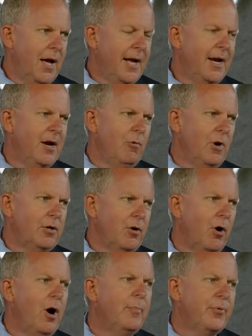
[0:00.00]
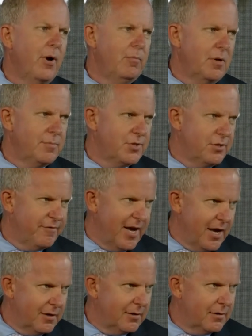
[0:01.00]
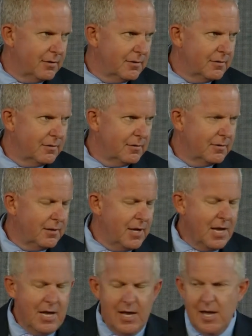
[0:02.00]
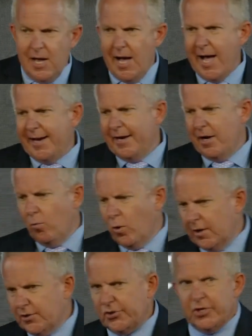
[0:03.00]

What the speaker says: I don't know what car problems you've had. I don't know what